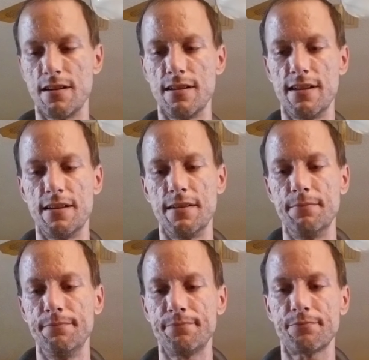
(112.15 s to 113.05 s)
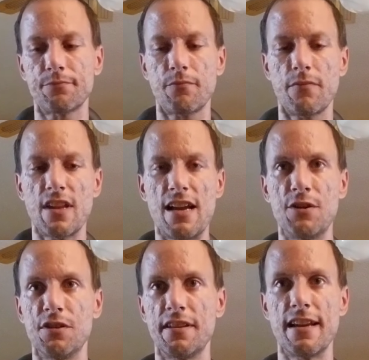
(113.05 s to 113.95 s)
I
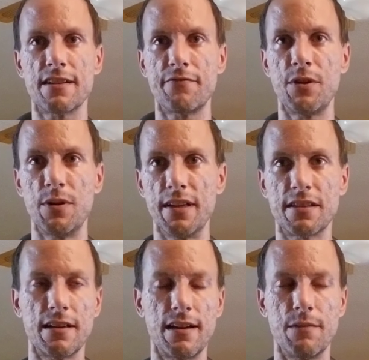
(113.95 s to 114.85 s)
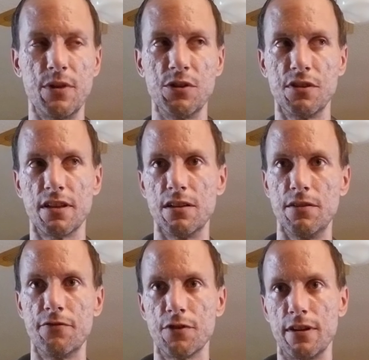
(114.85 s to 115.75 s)
usually take a few hits, and I'm usually good
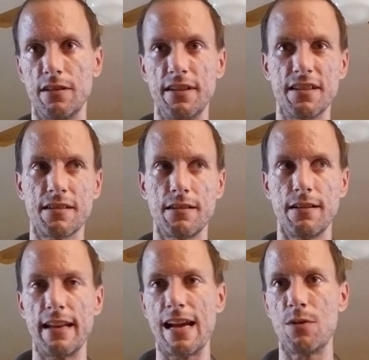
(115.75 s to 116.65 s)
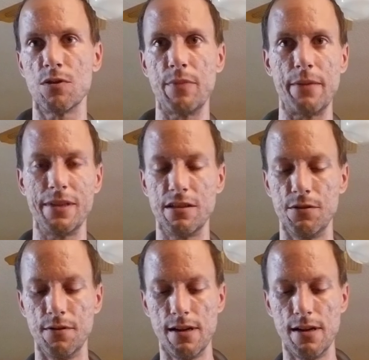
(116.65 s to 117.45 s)
for at least an hour, maybe two.